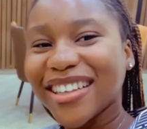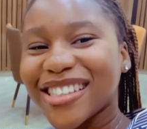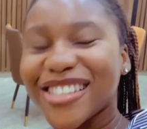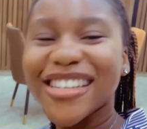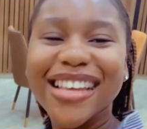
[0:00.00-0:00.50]

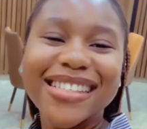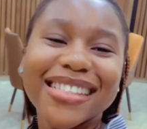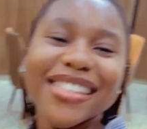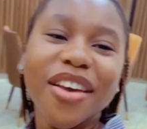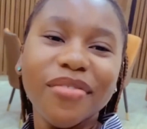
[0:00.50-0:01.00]
today
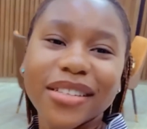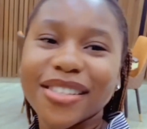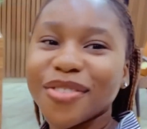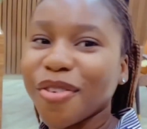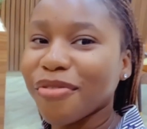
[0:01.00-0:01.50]
is the
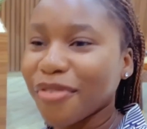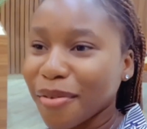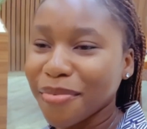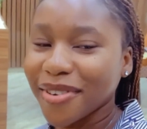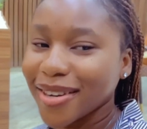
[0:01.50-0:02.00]
17th of
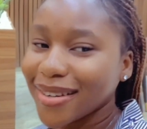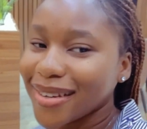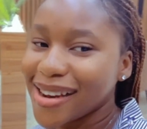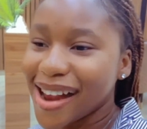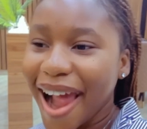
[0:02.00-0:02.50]
february
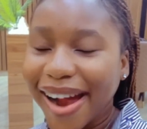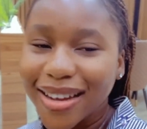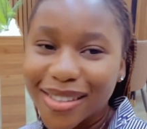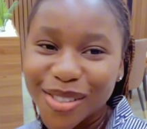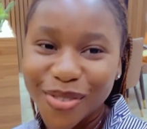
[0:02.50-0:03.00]

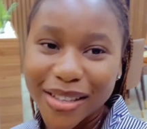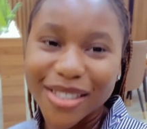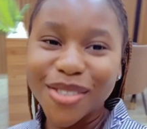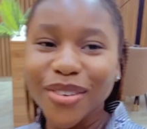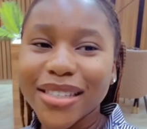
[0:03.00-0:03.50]

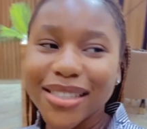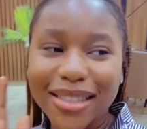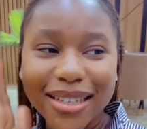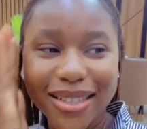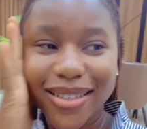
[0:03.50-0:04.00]

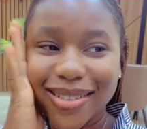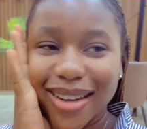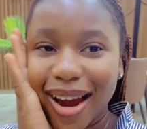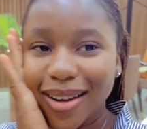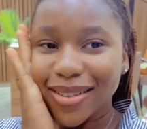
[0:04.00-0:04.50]
2023
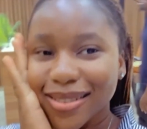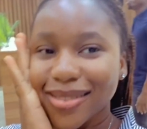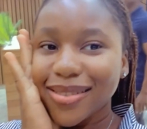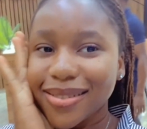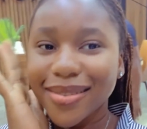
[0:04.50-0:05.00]
and
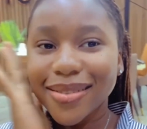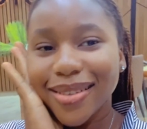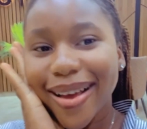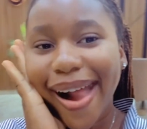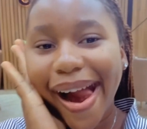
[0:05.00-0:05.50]

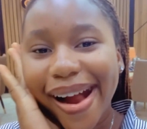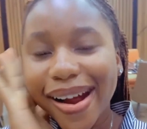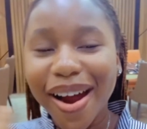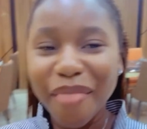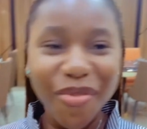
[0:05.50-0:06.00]

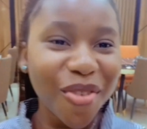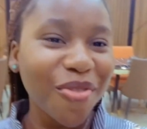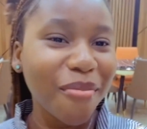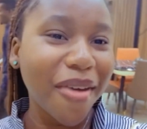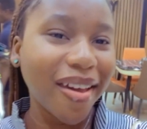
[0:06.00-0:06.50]
i'm going
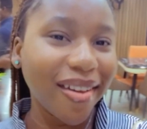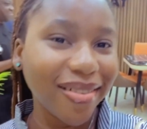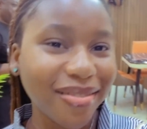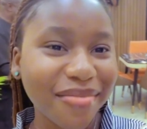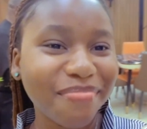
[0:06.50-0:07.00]
for my
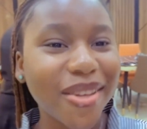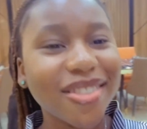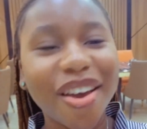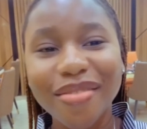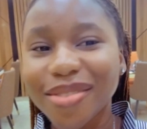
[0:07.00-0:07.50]

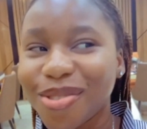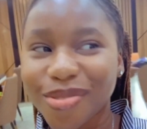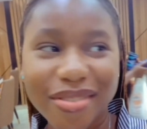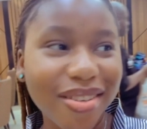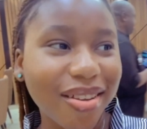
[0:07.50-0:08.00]
medicals
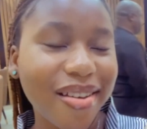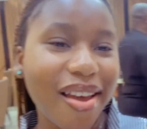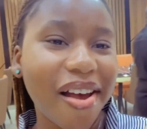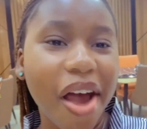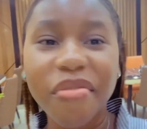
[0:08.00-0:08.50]
today
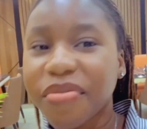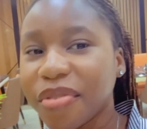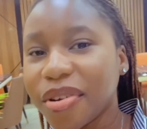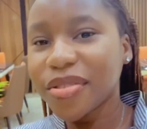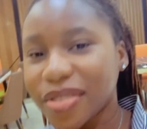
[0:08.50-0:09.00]
I've even
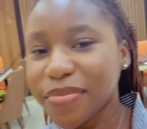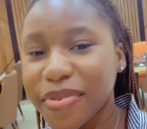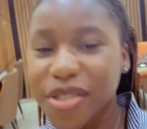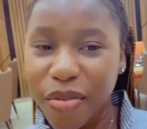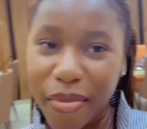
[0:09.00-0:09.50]
gone to the
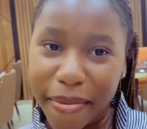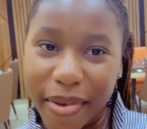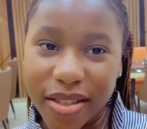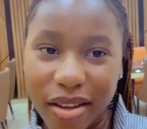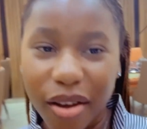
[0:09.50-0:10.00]
place of my
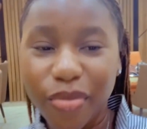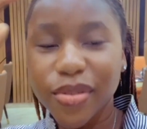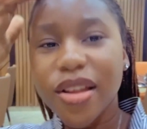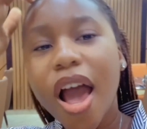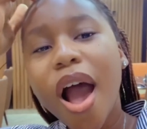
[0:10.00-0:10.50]
medicals,
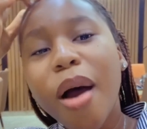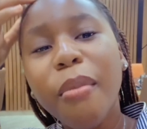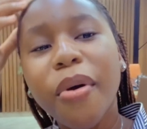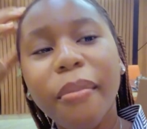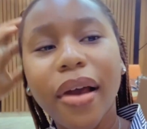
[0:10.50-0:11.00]

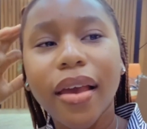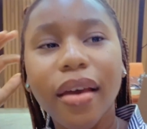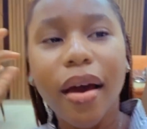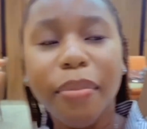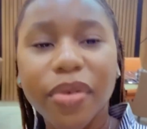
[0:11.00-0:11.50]
but my
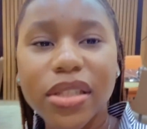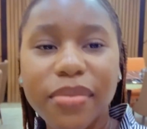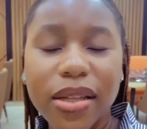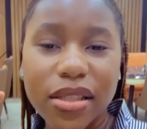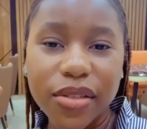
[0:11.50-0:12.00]

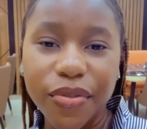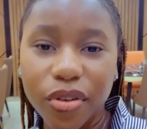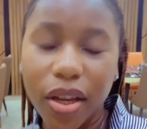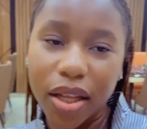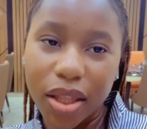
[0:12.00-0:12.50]
appointment is for
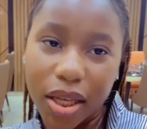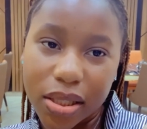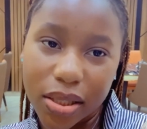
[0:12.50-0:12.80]
9.30.